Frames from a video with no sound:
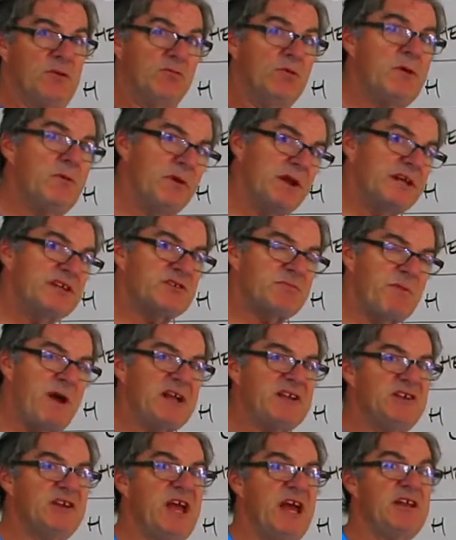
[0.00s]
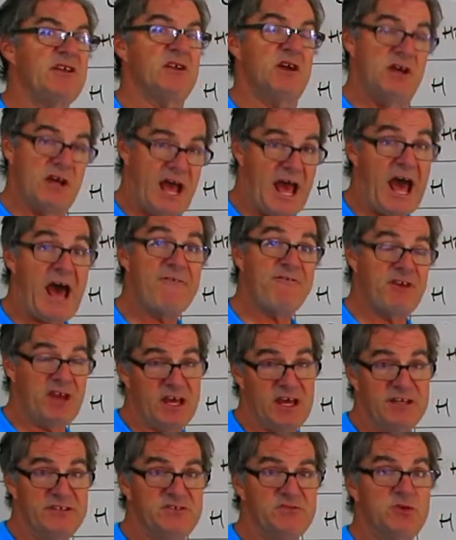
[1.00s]
we would expect to get half
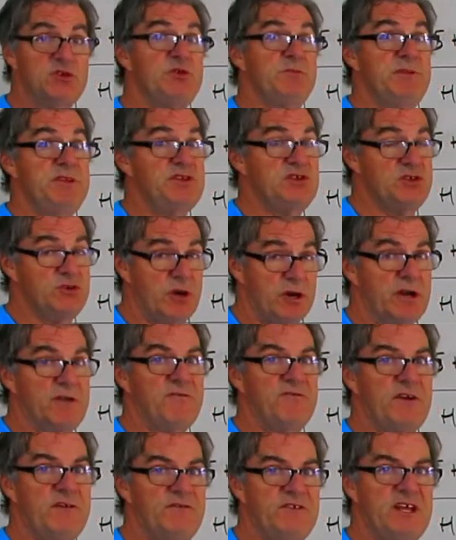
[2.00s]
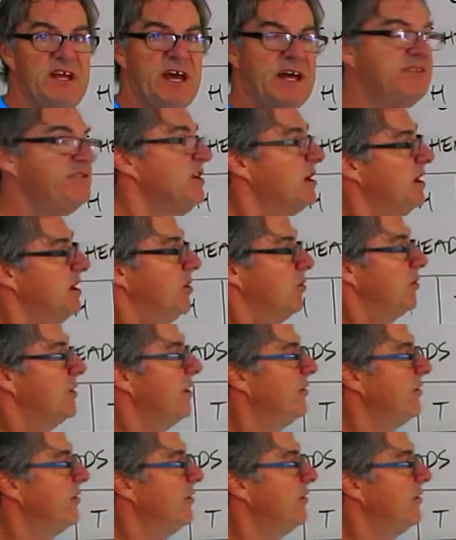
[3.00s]
heads, which would be 250 heads. We